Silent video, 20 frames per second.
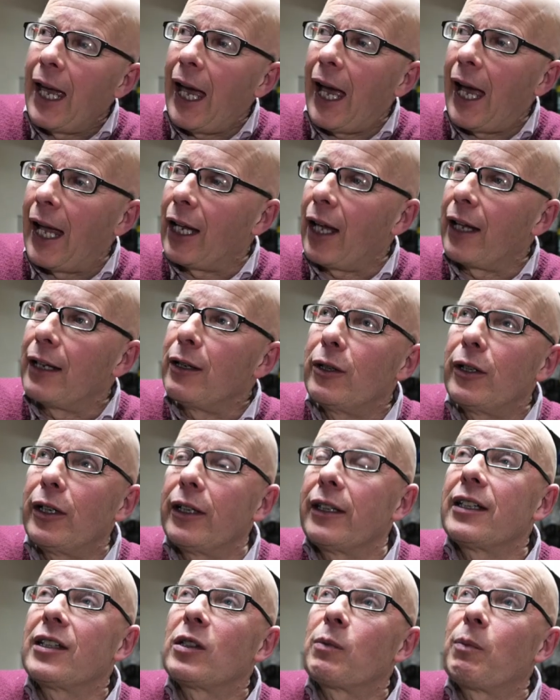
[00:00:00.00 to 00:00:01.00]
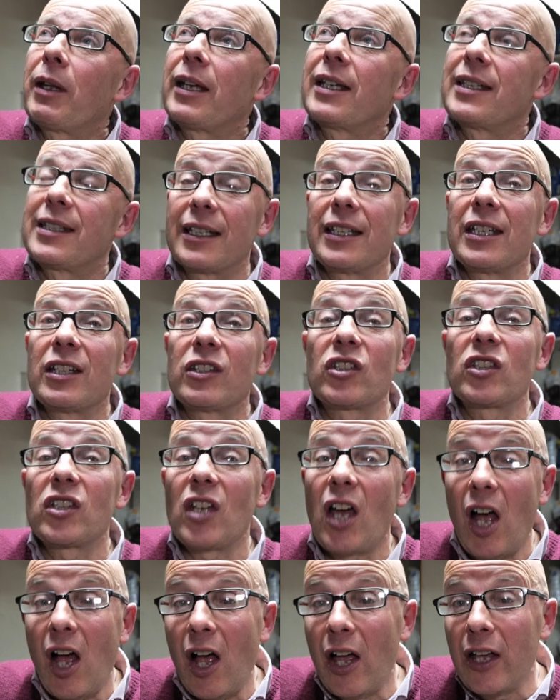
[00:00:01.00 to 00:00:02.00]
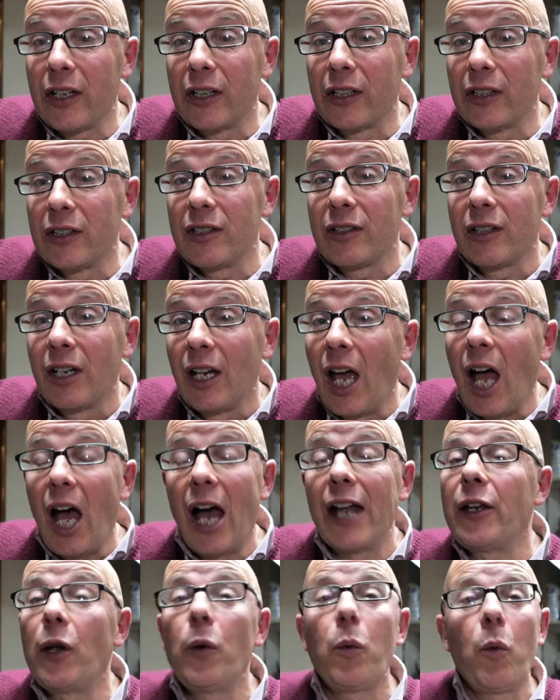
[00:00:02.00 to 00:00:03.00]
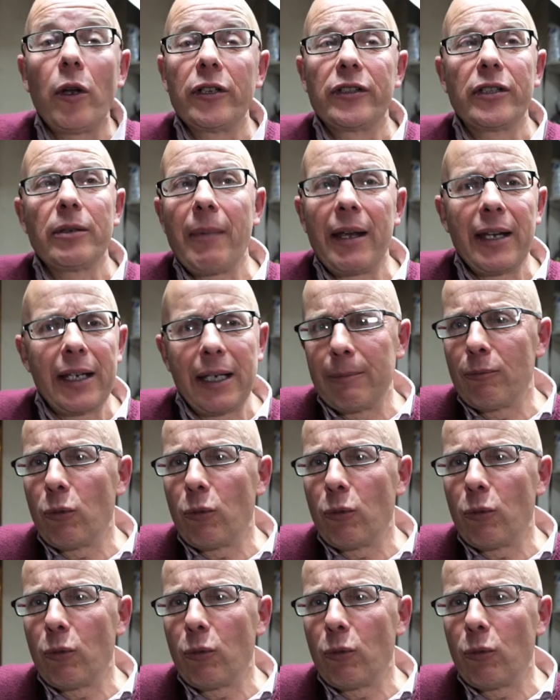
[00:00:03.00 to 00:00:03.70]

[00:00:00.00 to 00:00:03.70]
And I look at this place and it's tired. I don't want to make it